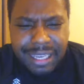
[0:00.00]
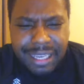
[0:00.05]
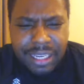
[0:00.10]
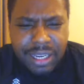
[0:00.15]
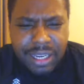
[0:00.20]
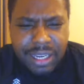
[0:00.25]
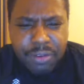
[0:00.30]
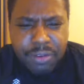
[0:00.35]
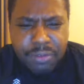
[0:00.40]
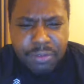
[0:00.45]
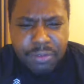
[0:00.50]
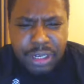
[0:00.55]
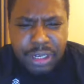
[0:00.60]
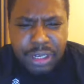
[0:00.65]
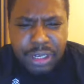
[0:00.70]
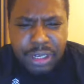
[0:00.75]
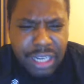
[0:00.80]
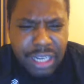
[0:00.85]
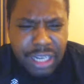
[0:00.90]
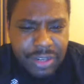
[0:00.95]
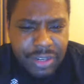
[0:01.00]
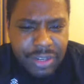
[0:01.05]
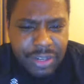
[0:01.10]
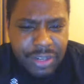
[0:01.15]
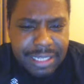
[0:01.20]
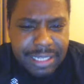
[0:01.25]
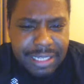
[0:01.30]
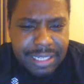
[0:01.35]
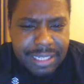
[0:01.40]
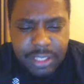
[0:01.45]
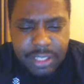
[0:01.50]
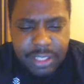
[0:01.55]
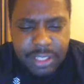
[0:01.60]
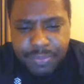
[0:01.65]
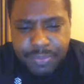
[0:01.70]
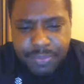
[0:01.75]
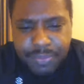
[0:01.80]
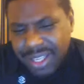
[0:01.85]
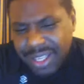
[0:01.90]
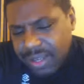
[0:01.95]
to go for Linares now. So
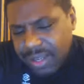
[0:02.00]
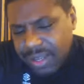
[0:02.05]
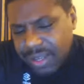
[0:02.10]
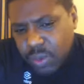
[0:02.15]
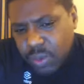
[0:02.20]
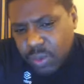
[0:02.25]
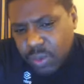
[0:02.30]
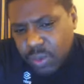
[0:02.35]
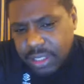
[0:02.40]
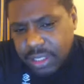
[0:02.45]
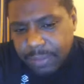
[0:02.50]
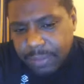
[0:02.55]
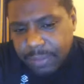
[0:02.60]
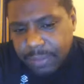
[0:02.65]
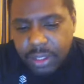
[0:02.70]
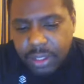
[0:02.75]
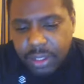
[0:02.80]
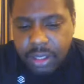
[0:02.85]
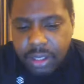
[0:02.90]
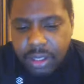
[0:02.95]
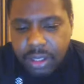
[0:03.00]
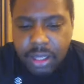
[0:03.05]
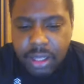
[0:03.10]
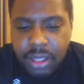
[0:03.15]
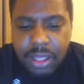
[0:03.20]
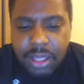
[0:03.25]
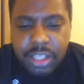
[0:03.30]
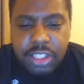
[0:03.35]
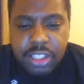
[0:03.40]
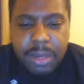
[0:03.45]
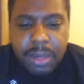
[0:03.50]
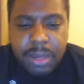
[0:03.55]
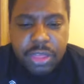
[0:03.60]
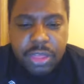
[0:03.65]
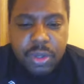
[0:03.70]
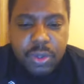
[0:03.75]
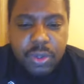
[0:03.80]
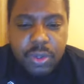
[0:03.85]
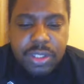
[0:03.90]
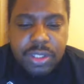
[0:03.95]
we'll see. Those are my
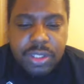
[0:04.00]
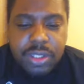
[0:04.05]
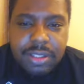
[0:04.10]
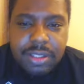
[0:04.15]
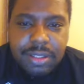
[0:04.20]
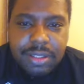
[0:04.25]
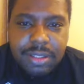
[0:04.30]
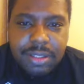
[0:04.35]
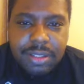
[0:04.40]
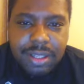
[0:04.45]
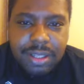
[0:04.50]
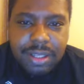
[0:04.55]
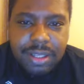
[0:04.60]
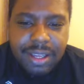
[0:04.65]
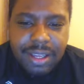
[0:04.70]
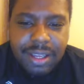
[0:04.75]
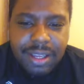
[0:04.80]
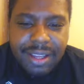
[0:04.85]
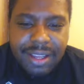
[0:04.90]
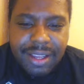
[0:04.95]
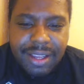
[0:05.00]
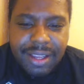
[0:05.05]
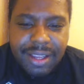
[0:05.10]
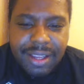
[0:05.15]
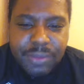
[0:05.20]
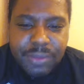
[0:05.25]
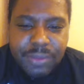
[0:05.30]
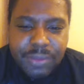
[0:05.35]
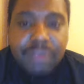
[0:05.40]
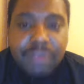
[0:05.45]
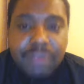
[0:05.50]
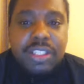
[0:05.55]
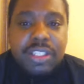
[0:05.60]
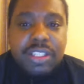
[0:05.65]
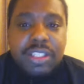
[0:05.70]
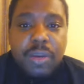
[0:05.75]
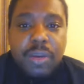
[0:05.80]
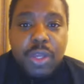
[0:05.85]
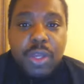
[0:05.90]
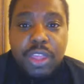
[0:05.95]
thoughts. Um, love to
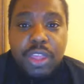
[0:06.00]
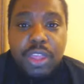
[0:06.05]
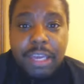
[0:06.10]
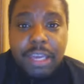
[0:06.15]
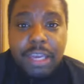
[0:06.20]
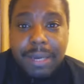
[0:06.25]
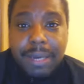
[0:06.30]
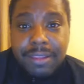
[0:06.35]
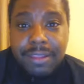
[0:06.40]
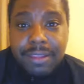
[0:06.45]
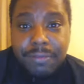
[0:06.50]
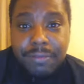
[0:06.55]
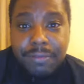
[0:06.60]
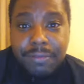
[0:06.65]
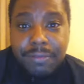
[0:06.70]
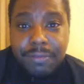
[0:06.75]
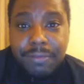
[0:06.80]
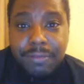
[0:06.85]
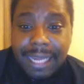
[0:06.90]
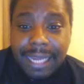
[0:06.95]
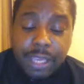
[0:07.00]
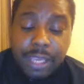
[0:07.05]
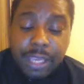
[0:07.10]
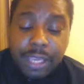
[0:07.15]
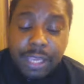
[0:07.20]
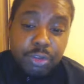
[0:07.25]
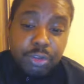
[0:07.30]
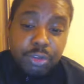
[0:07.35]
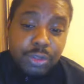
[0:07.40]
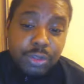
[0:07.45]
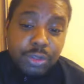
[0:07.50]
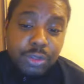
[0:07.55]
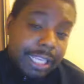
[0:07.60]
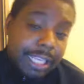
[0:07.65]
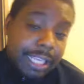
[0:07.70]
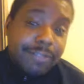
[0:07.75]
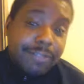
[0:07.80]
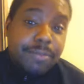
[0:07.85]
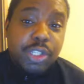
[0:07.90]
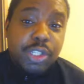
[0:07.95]
know what you think about the fight and how you thought. Did
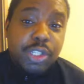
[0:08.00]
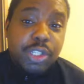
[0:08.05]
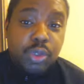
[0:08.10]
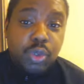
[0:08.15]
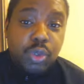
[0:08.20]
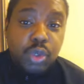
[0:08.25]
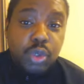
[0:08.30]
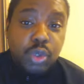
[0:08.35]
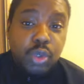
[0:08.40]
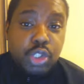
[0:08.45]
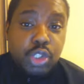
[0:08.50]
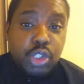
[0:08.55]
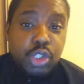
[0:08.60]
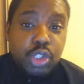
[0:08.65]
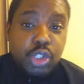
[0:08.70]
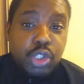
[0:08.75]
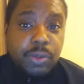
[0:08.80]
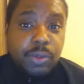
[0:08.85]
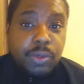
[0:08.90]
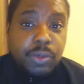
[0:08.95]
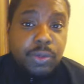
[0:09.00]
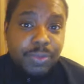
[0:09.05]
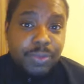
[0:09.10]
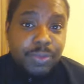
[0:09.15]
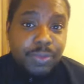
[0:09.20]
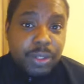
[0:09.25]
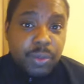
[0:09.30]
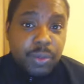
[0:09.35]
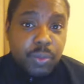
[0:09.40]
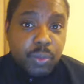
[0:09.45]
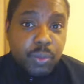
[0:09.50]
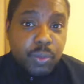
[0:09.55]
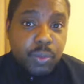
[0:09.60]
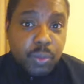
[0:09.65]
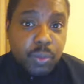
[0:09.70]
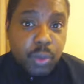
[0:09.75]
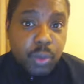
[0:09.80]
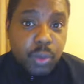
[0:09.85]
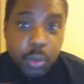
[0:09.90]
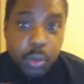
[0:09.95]
Kevin Mitchell look good to you?
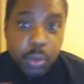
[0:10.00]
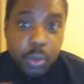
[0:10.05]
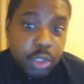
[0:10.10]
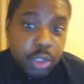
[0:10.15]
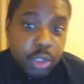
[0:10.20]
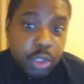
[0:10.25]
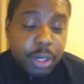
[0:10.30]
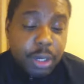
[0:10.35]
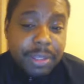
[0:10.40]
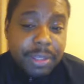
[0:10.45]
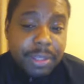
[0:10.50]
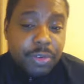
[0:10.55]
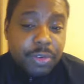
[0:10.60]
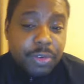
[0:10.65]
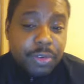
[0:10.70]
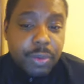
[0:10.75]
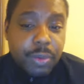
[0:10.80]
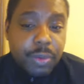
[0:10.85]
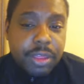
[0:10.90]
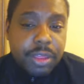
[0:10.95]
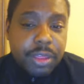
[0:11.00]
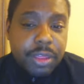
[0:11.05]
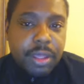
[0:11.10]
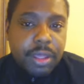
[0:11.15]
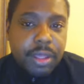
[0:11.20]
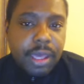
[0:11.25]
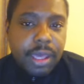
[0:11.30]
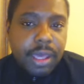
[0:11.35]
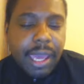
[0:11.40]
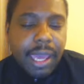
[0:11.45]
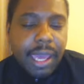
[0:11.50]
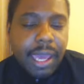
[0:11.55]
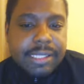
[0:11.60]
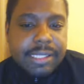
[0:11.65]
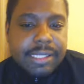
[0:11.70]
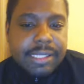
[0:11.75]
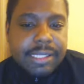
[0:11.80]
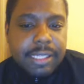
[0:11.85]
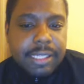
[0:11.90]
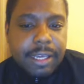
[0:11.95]
Who would you put him in the ring with?
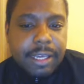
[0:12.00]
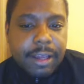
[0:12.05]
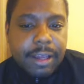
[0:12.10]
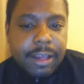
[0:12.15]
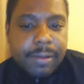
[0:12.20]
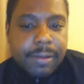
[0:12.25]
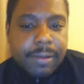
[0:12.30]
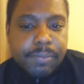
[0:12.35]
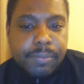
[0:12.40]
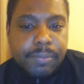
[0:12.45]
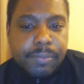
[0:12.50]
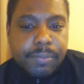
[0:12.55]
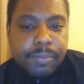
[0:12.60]
And um,